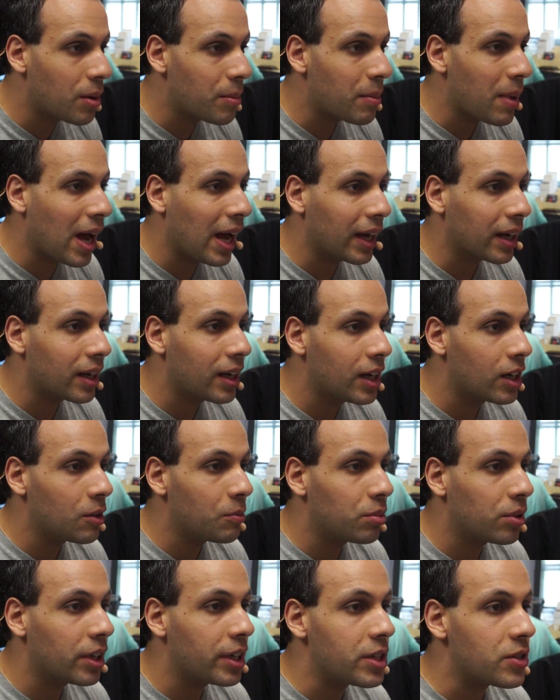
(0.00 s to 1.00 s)
Mac Care
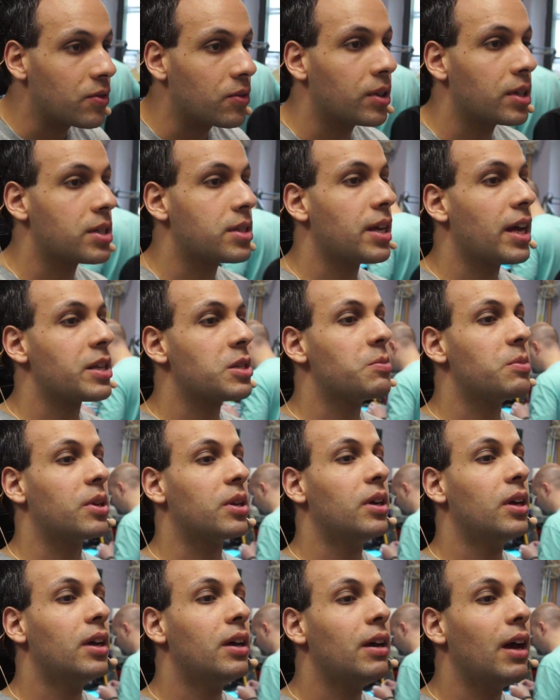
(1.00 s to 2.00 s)
place for an
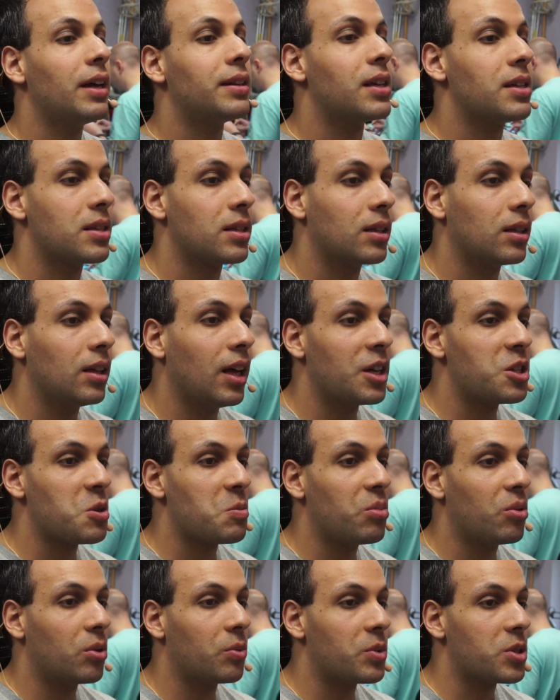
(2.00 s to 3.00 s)
assessment, and they said the logic
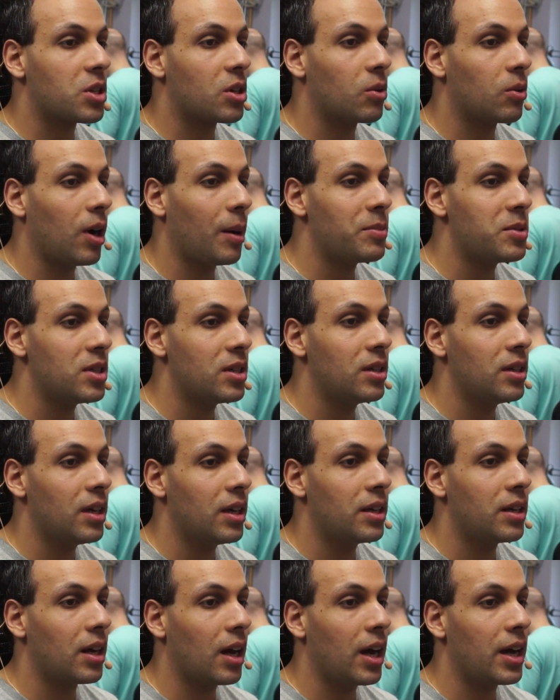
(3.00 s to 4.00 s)
board was corrupted,
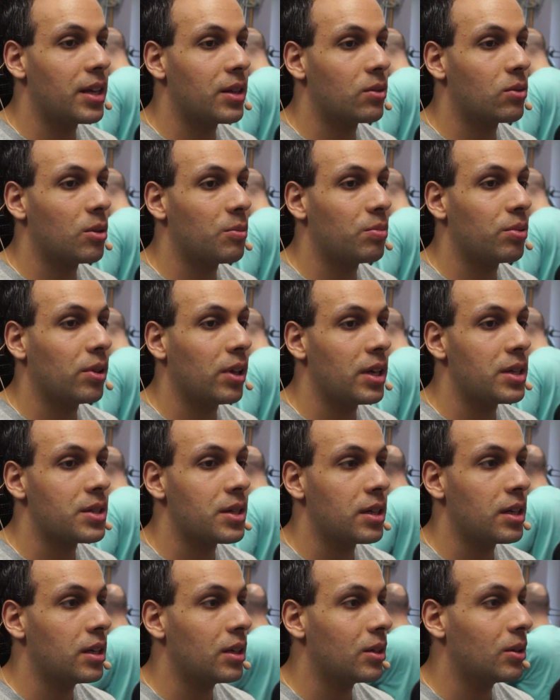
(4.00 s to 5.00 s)
and either
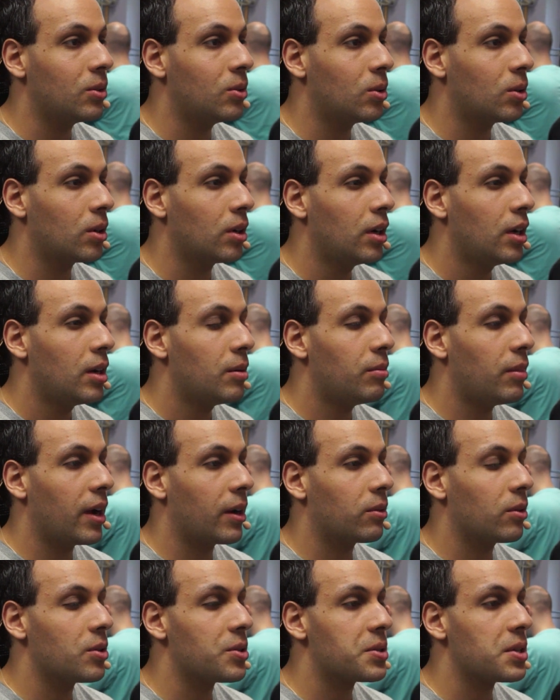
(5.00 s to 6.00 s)
replacing it or
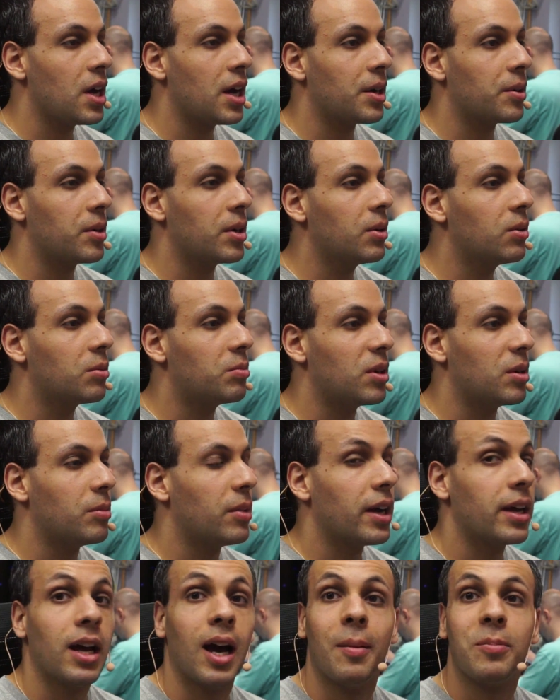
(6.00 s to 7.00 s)
micro soldering would be
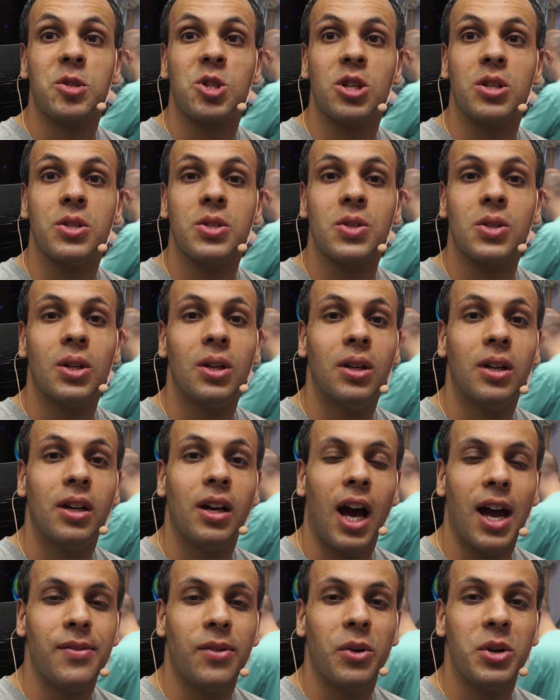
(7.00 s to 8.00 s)
my options.
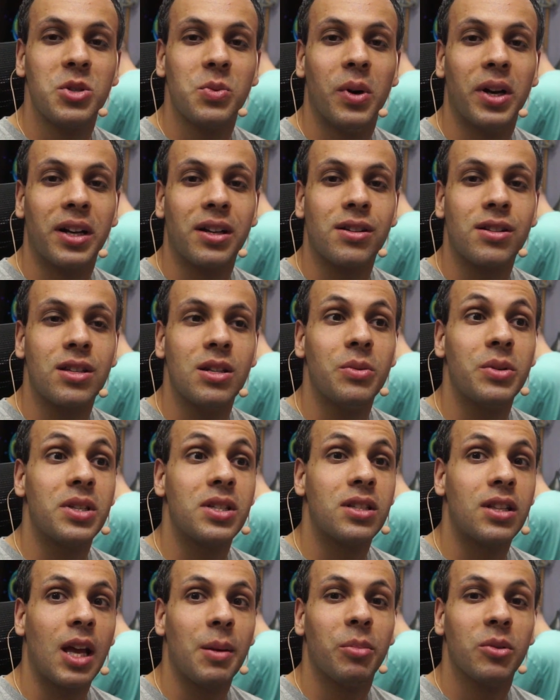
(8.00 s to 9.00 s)
I've always wanted to see what
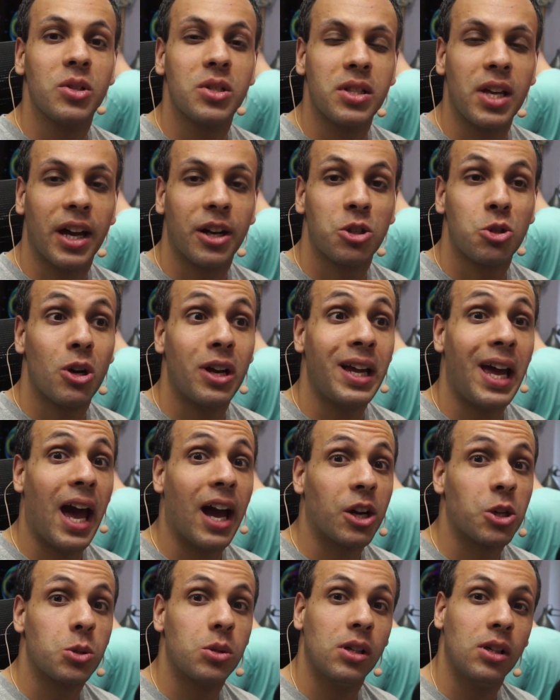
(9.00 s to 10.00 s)
Staples TekDry
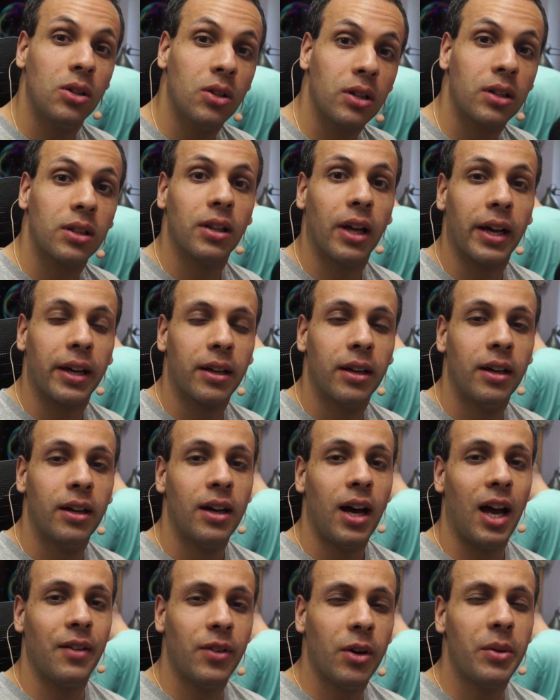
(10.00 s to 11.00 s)
actually look like.
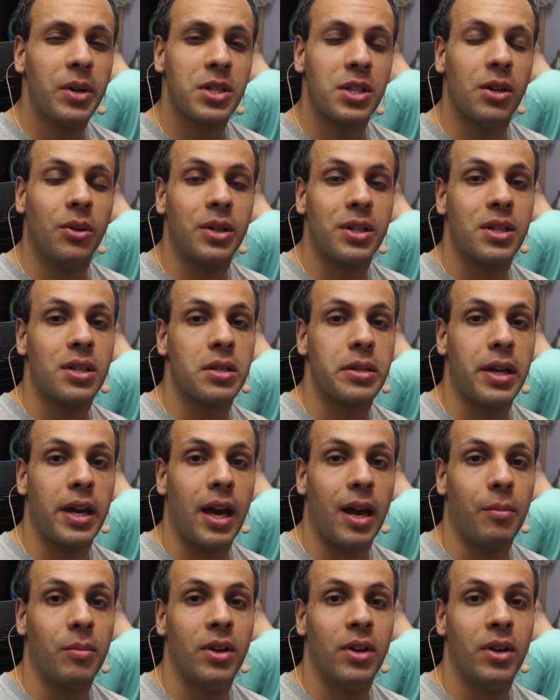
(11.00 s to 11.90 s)
I've always known it's a scam.